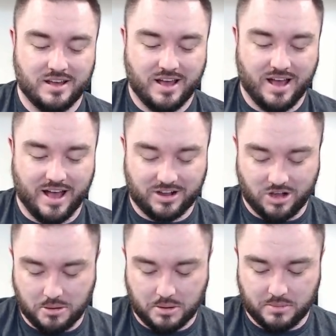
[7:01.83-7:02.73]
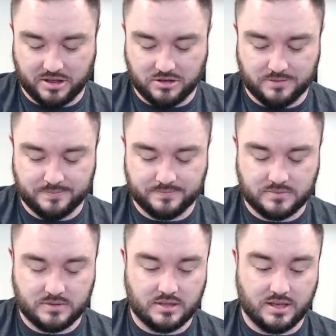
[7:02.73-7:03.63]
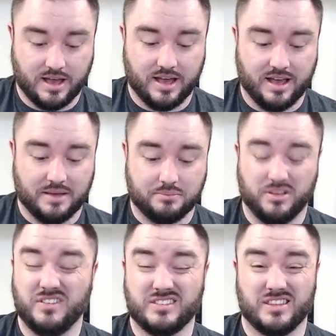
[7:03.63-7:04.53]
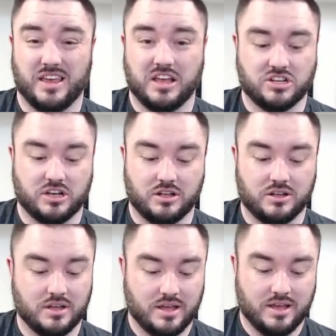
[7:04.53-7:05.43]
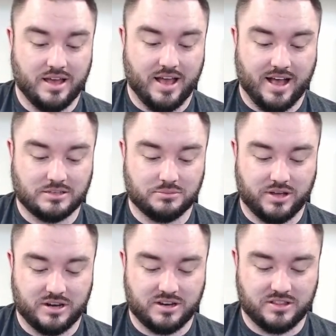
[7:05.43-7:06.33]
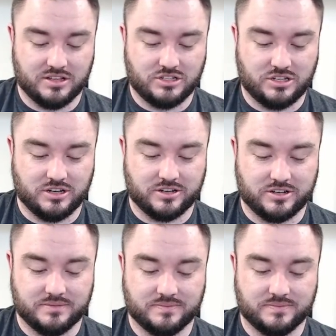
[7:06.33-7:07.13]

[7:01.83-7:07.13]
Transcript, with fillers: Uh, Connor McMichael, uh, I believe he's in the HL. Hasn't played a ton this year.